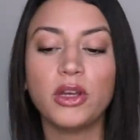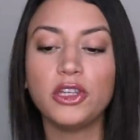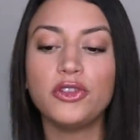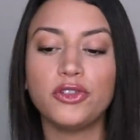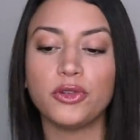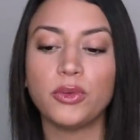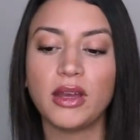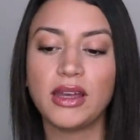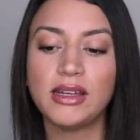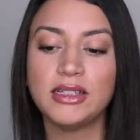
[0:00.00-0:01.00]
what you do
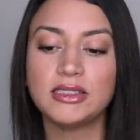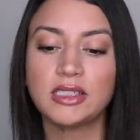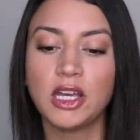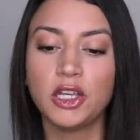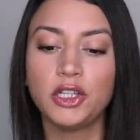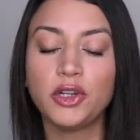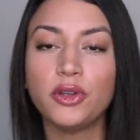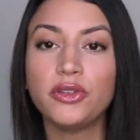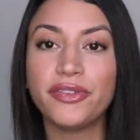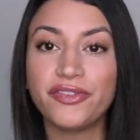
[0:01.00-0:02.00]
is you're
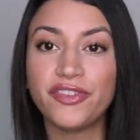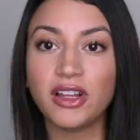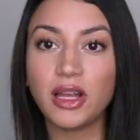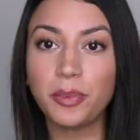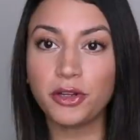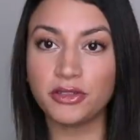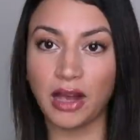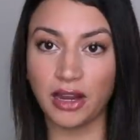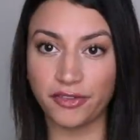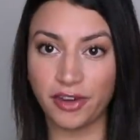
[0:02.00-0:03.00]
going to fill up your
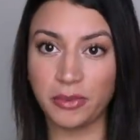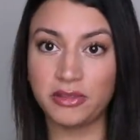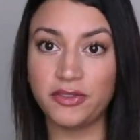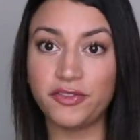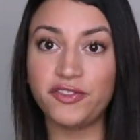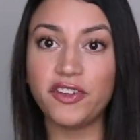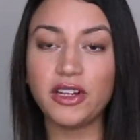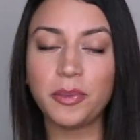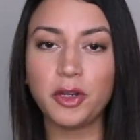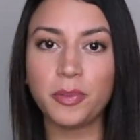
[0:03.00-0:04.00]
diaphragm,
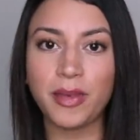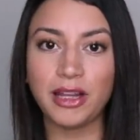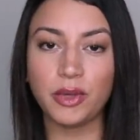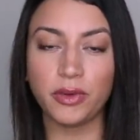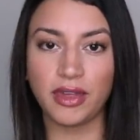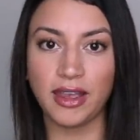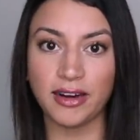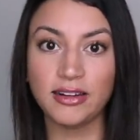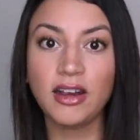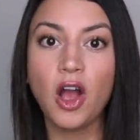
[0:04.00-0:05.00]
fill up your belly with
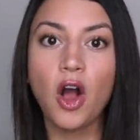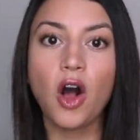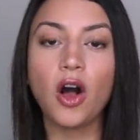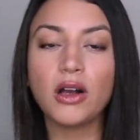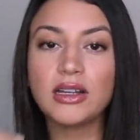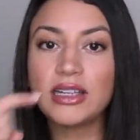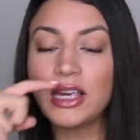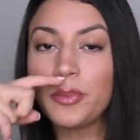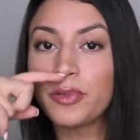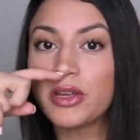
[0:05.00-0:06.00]
air,
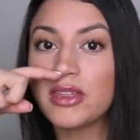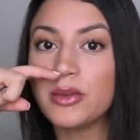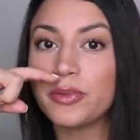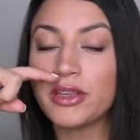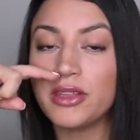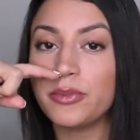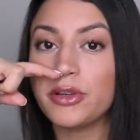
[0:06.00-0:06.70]
keep breathing, breathing,